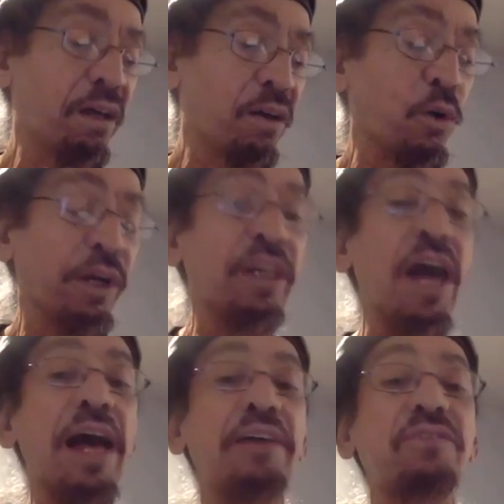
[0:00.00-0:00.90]

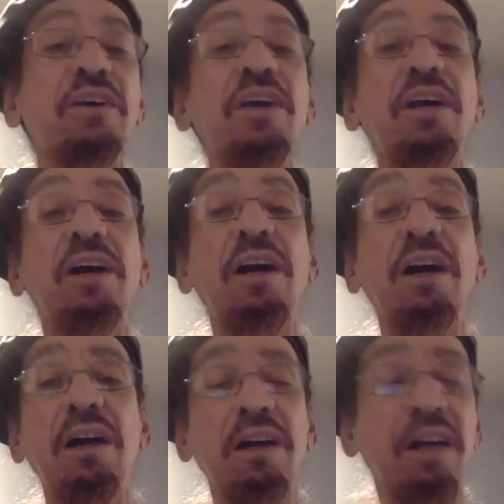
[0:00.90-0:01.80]
organized
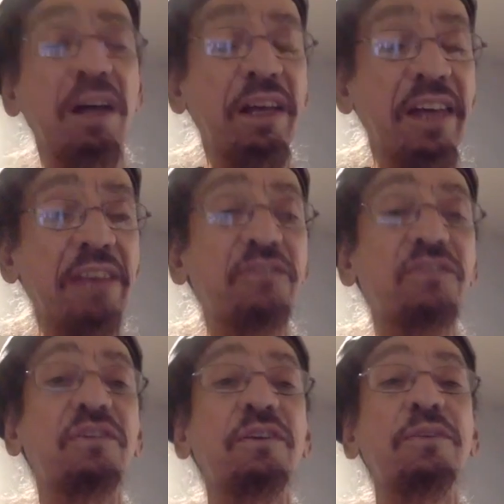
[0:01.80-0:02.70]

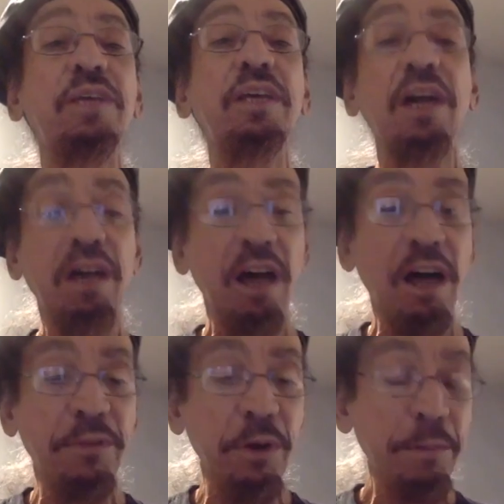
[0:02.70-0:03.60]
against the
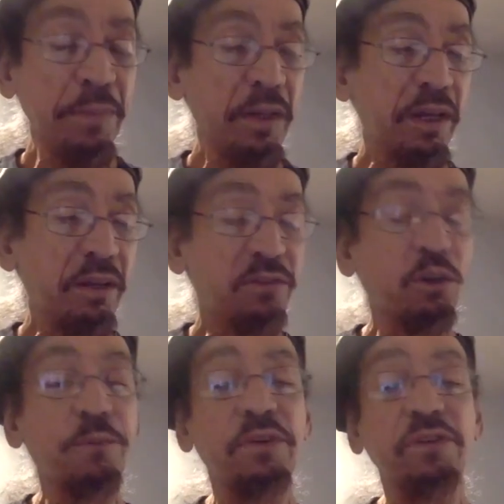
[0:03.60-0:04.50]
other in
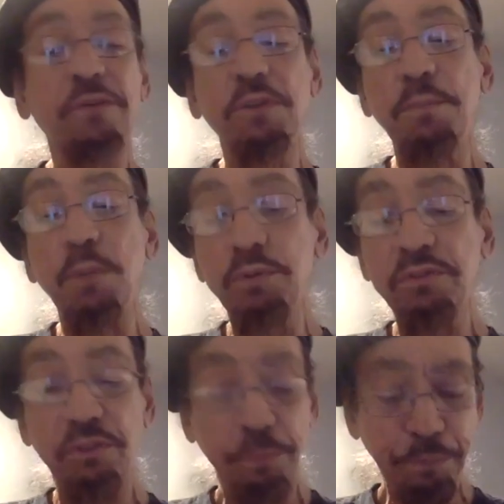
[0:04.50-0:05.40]
service of the
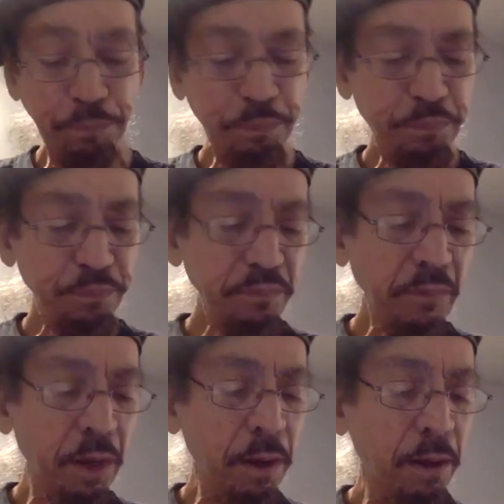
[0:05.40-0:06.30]
most
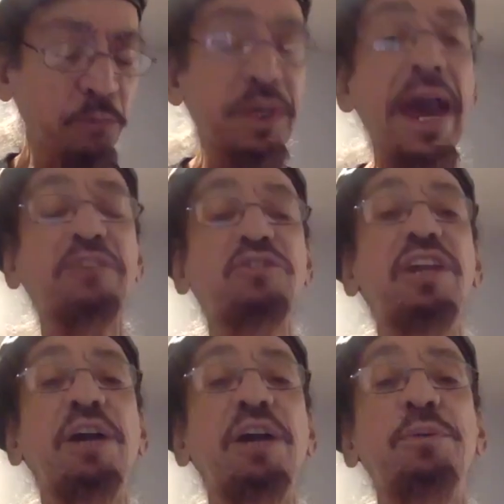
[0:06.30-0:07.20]

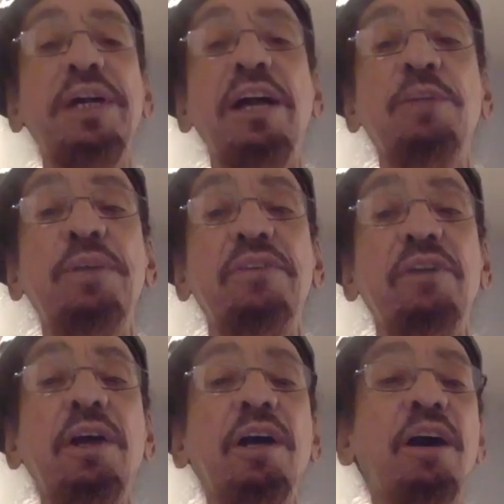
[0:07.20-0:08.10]
reactionary elements
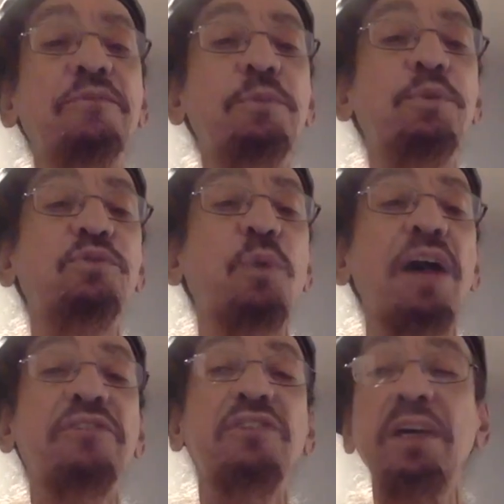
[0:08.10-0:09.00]
of the
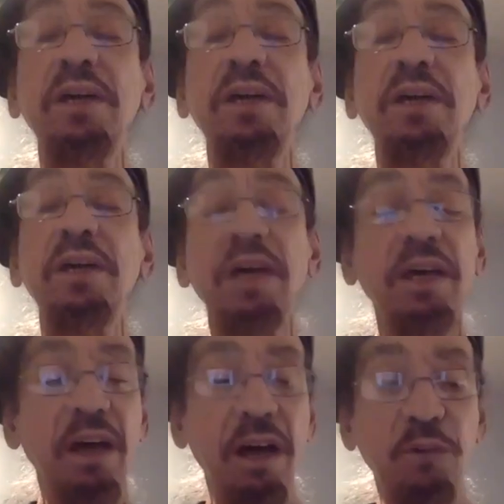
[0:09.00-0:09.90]
bourgeoisie,
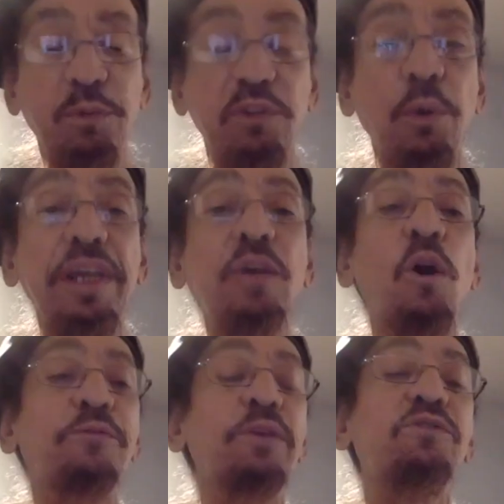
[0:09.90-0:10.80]
resorting
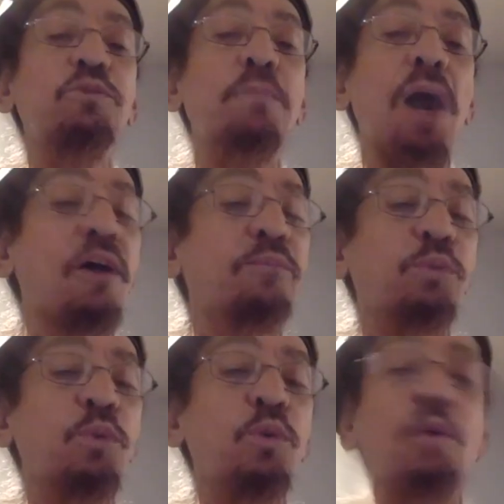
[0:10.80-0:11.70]
often to mob
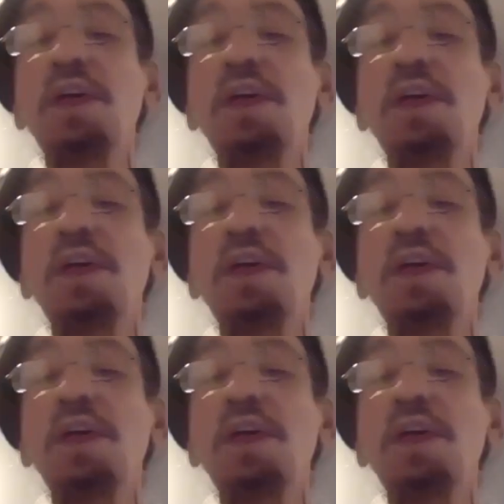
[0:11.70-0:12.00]
rule, a